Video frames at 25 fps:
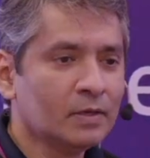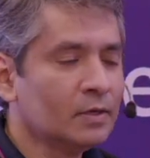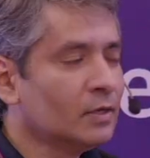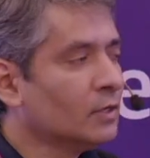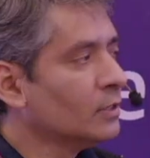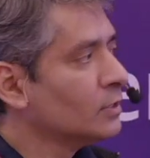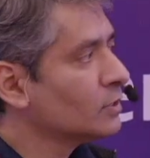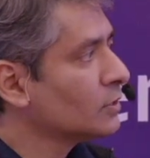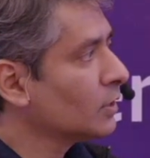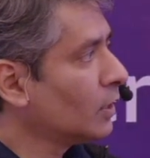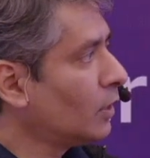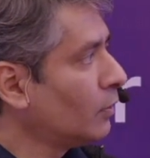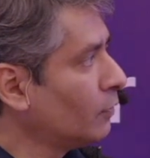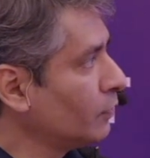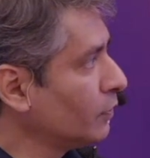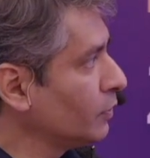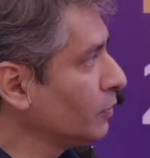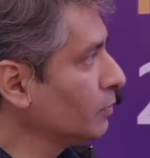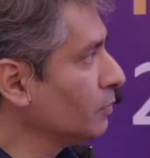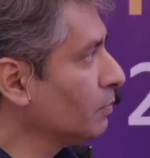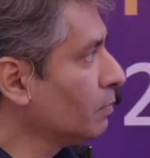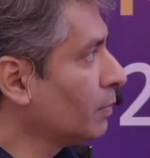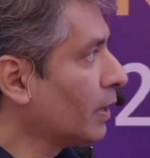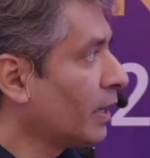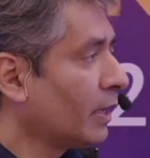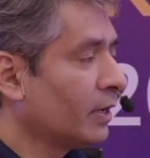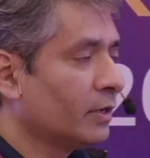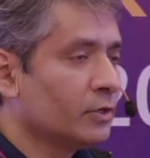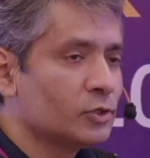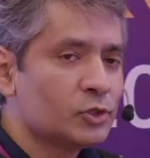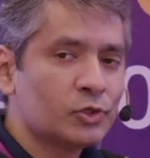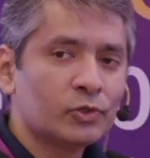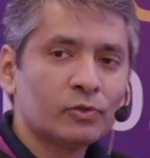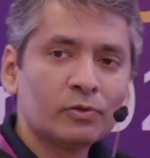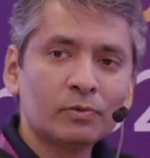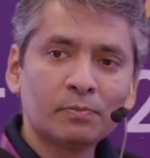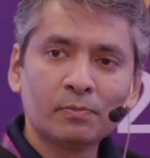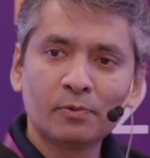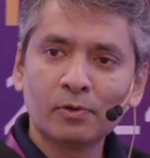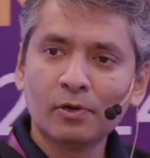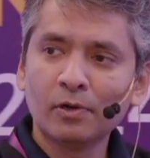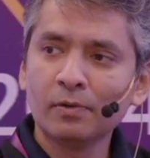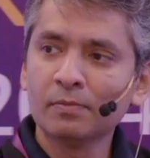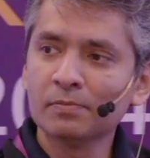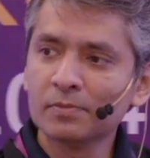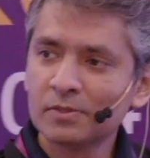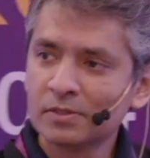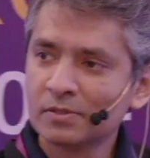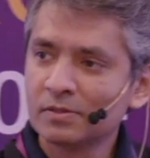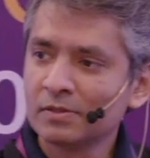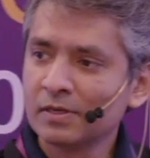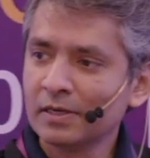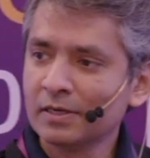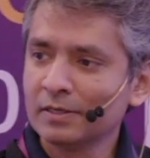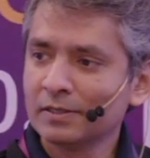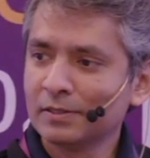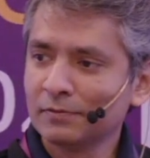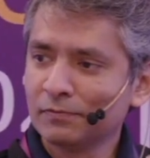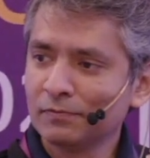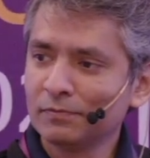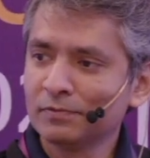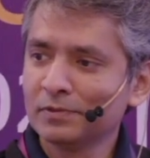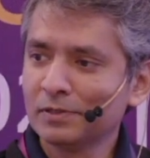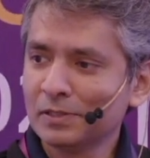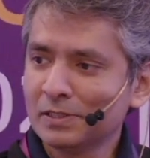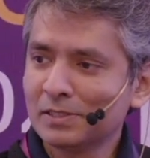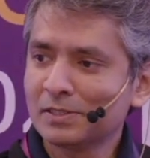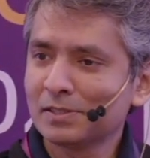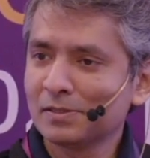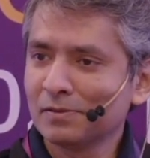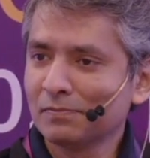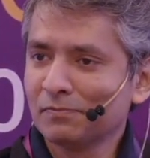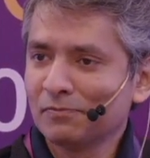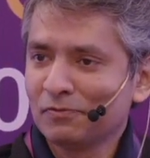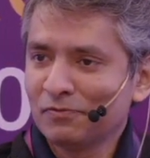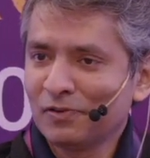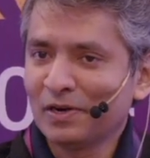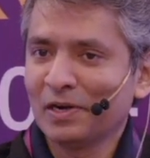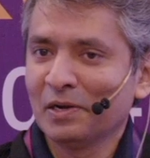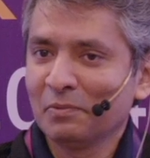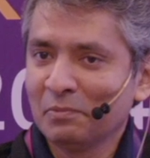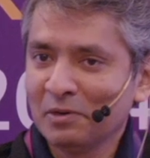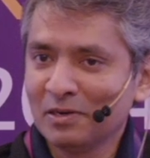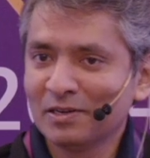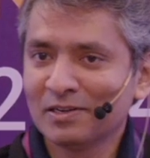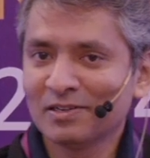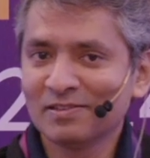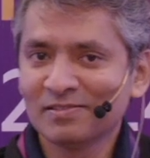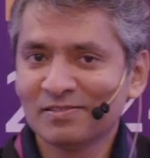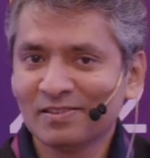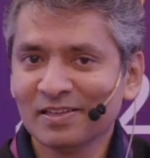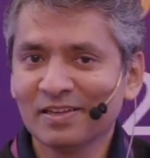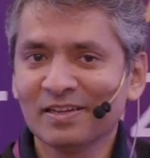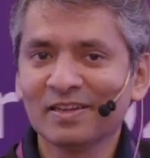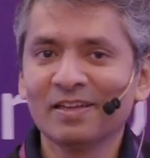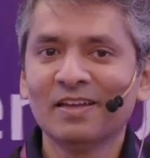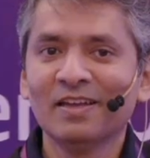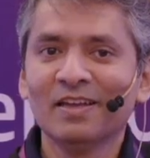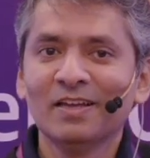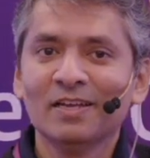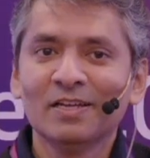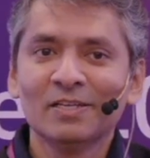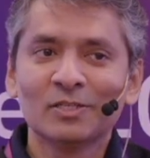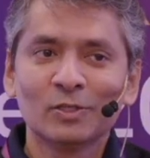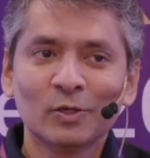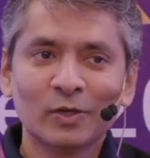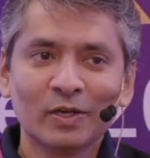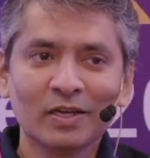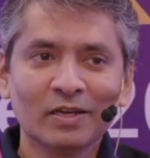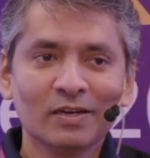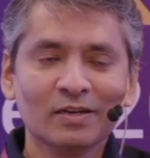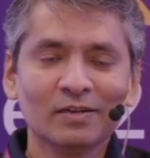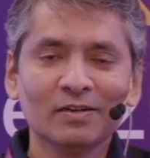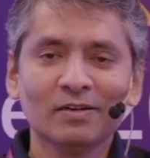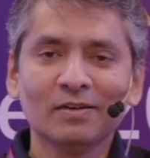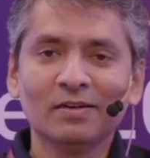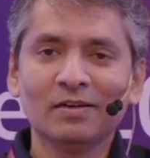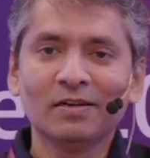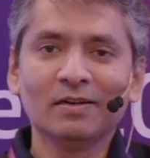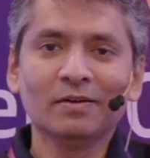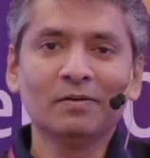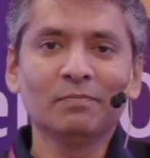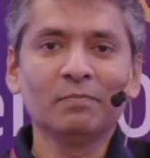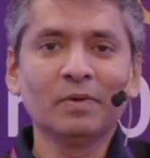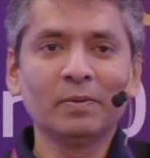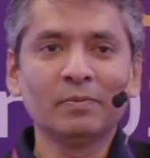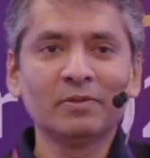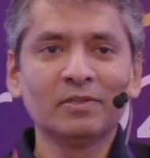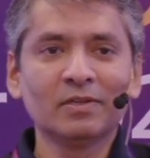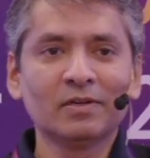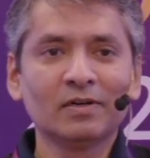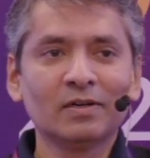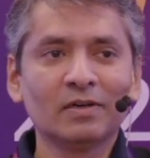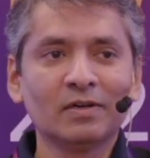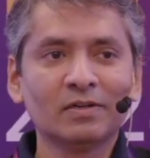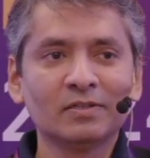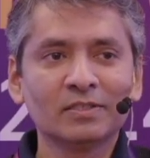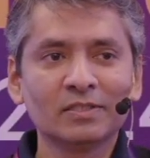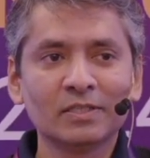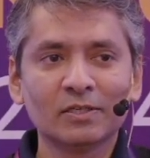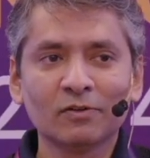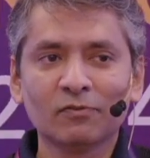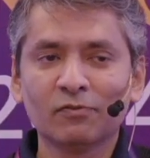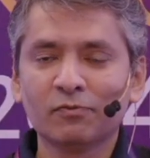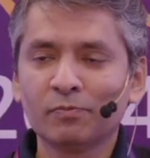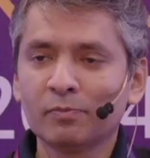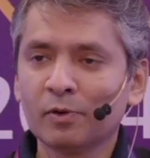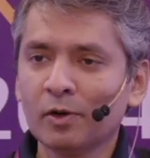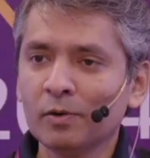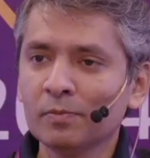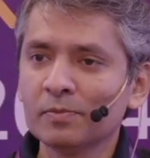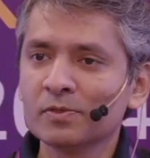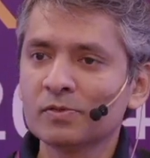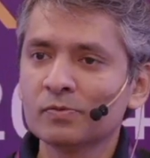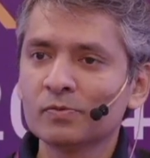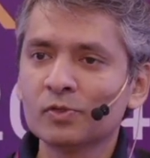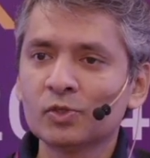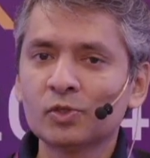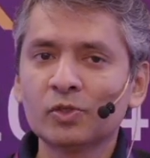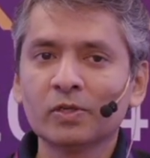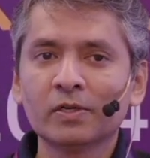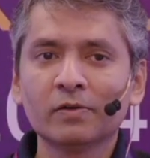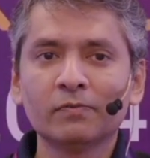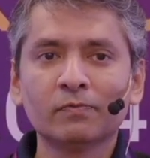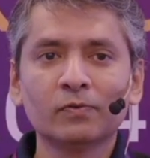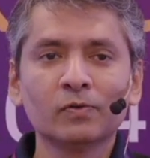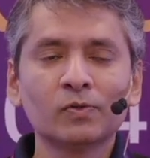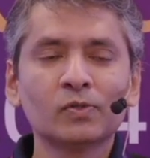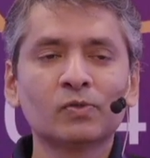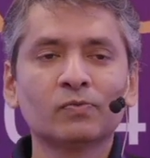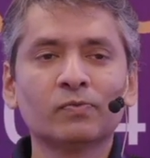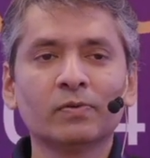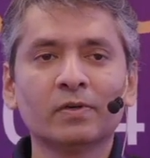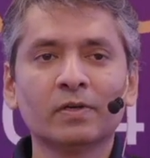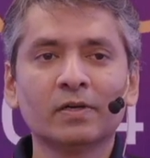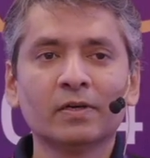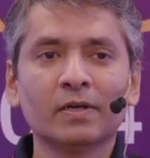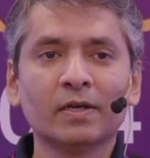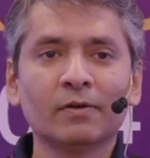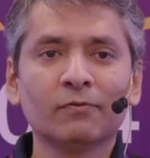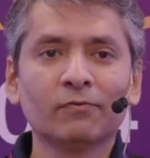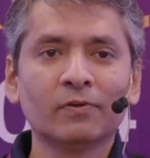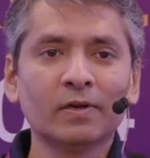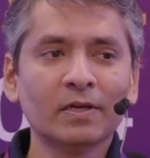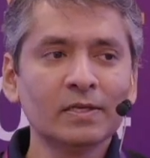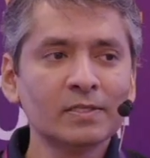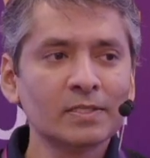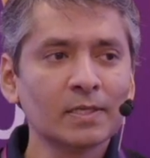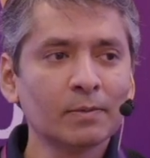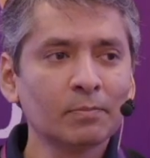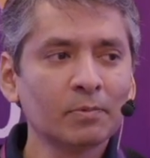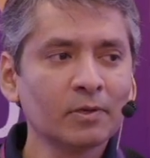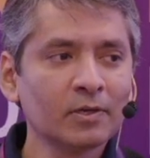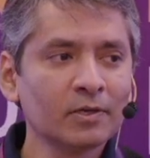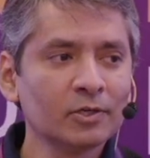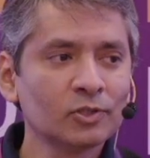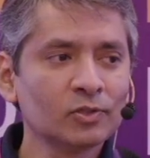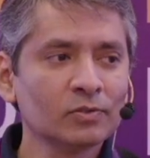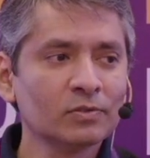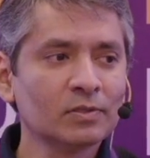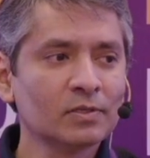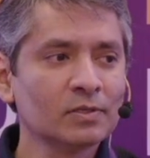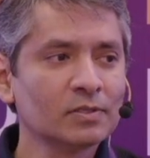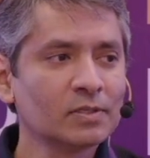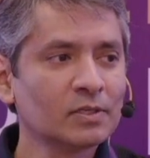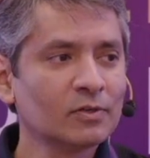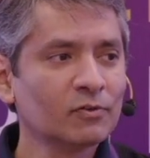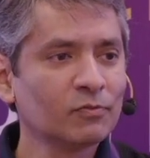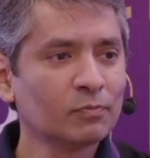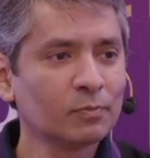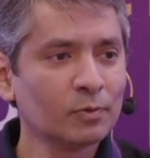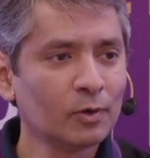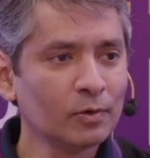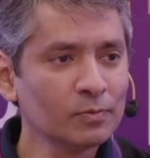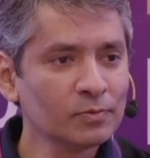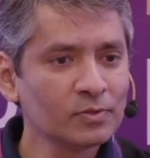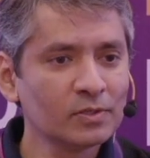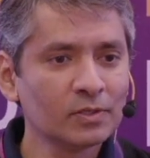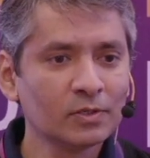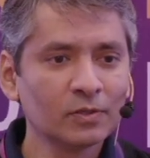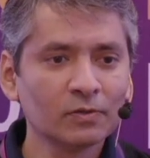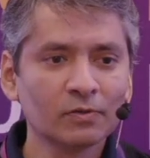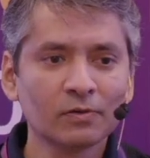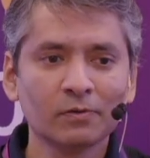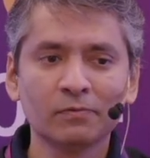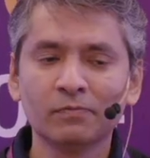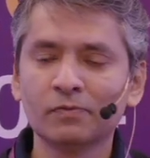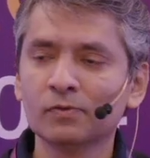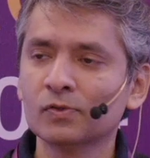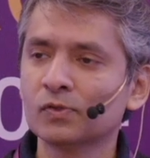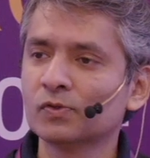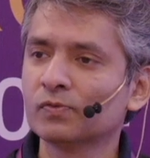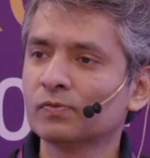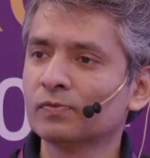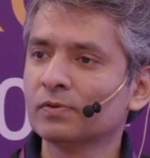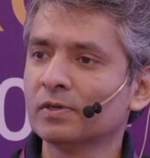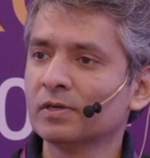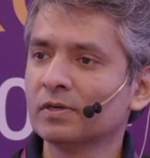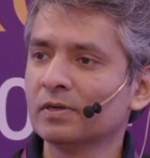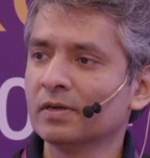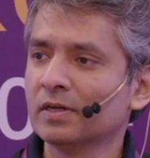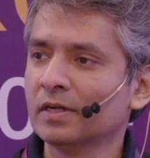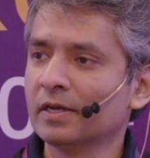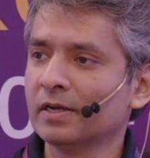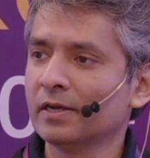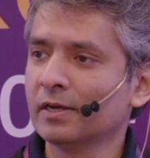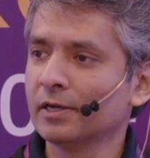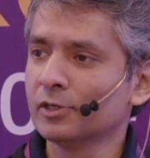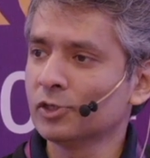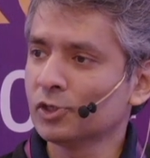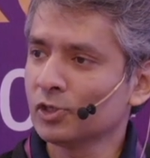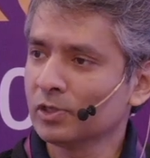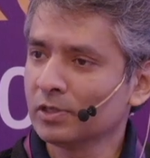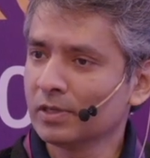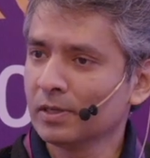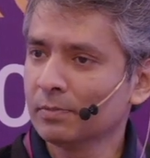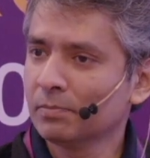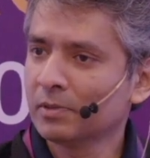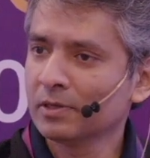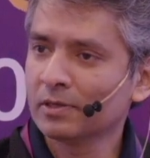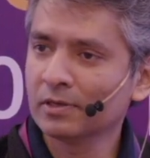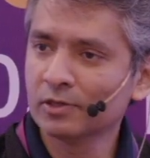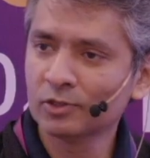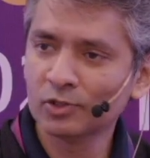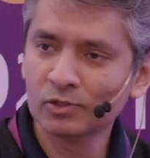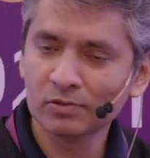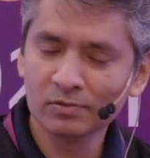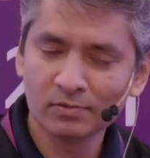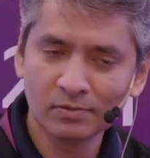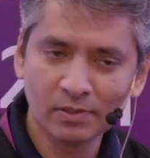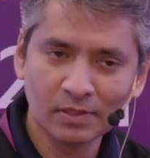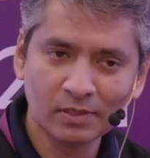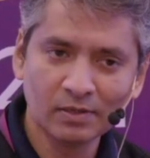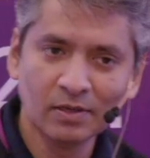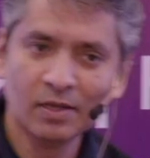So how do you manage your prompts, right? That's the fundamental thing. So you can, maybe there are a set of prompts which you have used for a finance application, there are a set of prompts that you have used for a HR application, then